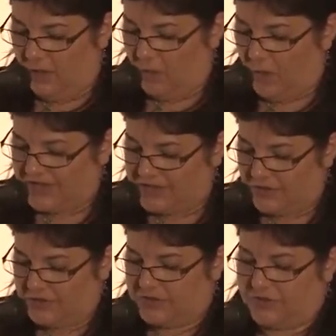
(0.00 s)
One
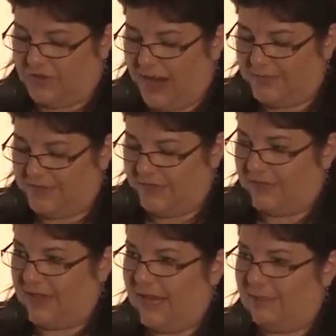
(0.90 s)
soldier described it,
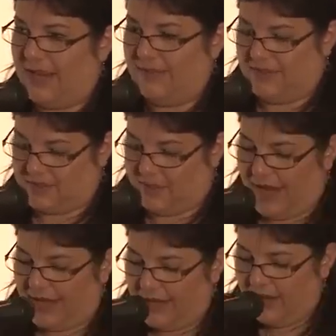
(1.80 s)
the campaign this
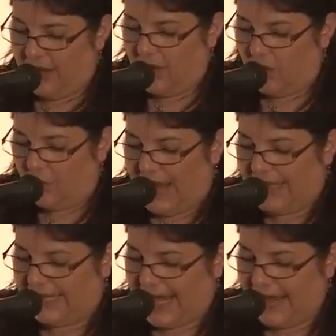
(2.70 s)
way We had
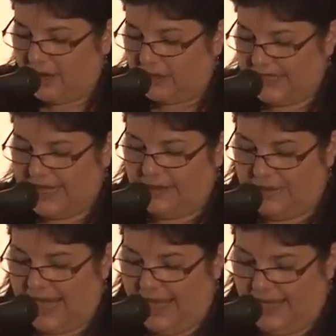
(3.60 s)
a gay old
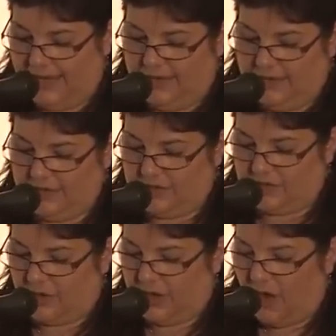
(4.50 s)
campaign
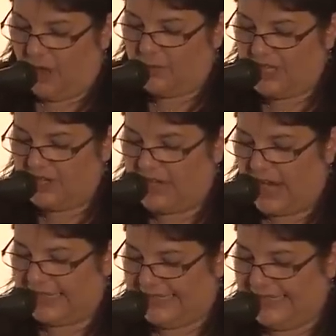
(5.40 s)
destroyed all we could
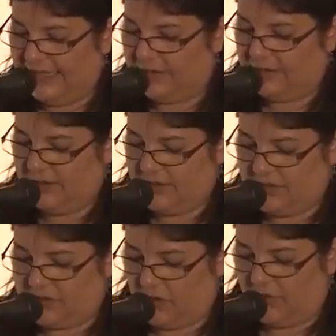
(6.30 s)
not eat,
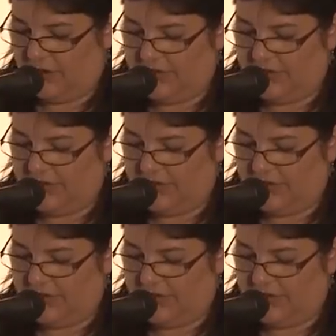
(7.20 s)
stole their